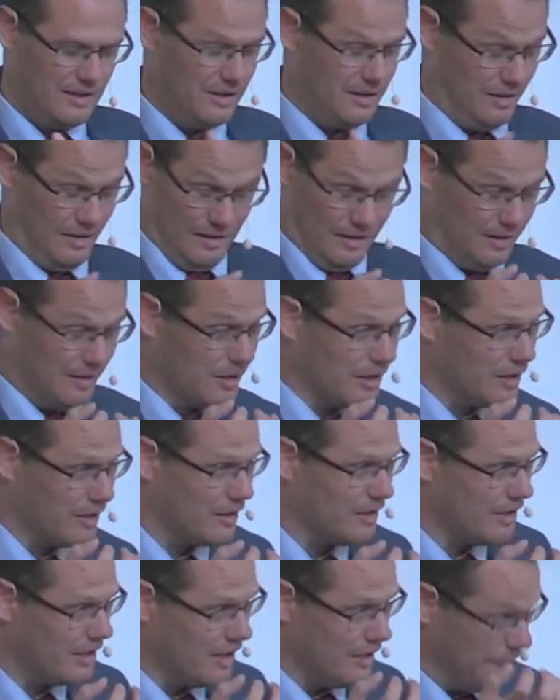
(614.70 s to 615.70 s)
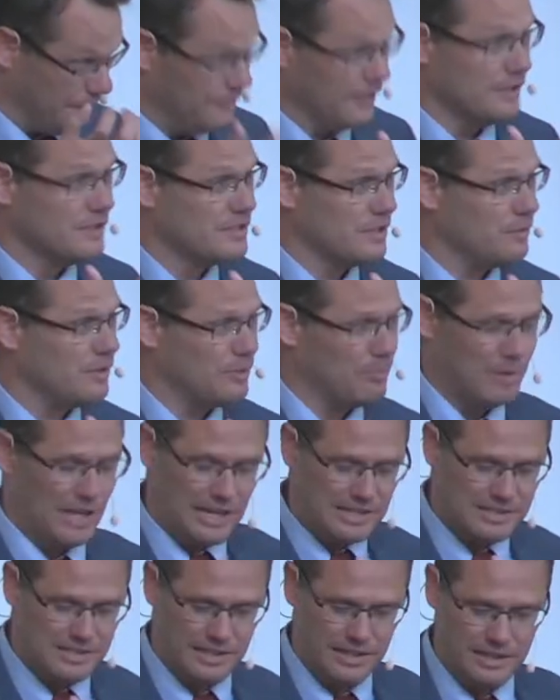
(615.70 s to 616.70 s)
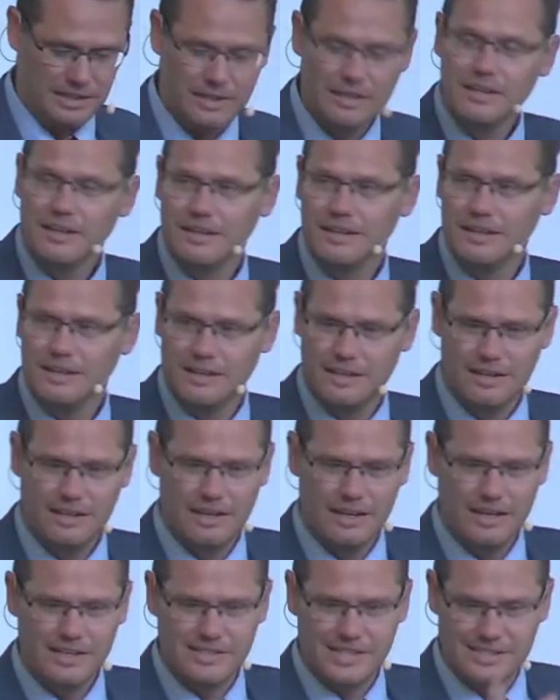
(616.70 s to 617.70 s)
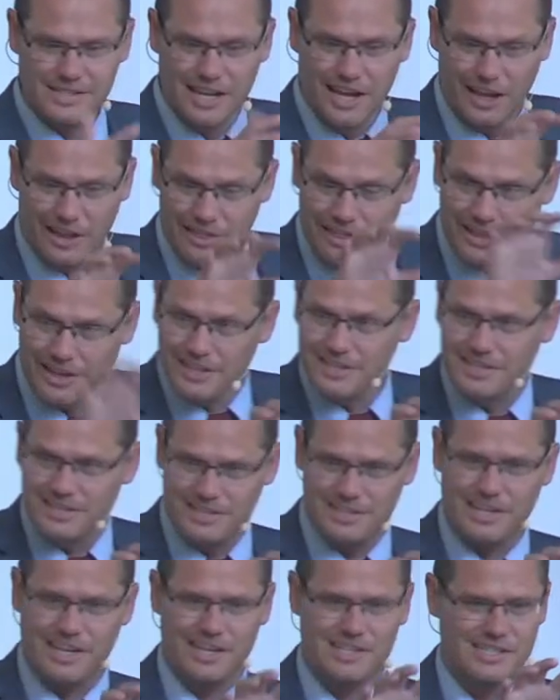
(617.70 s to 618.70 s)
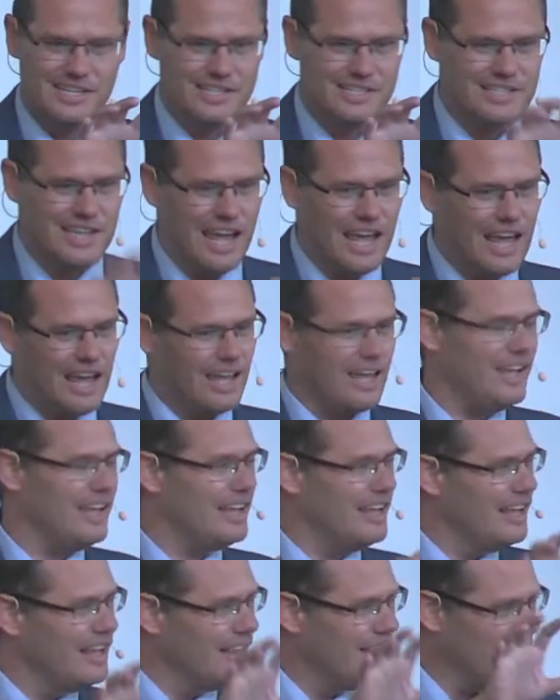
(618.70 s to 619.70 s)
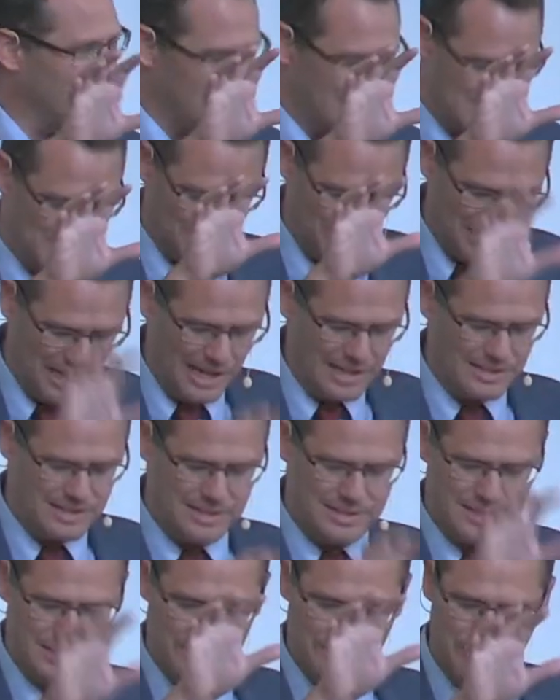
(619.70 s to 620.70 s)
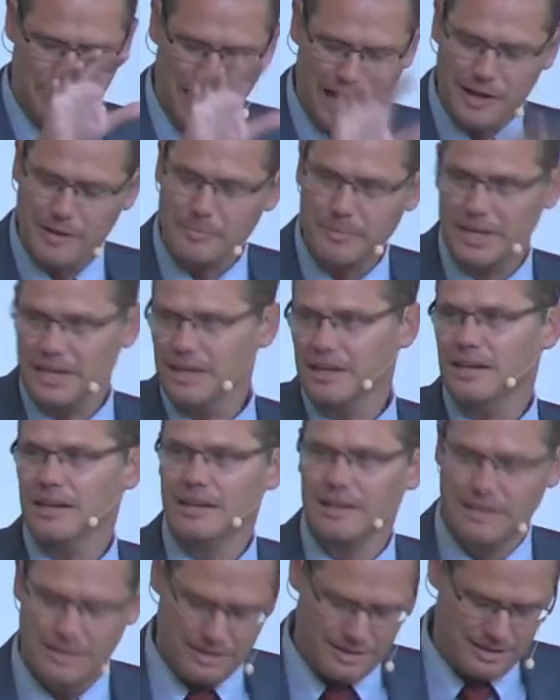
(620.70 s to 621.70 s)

He, he fills it with blessing. He says, This is a day that is blessed by me.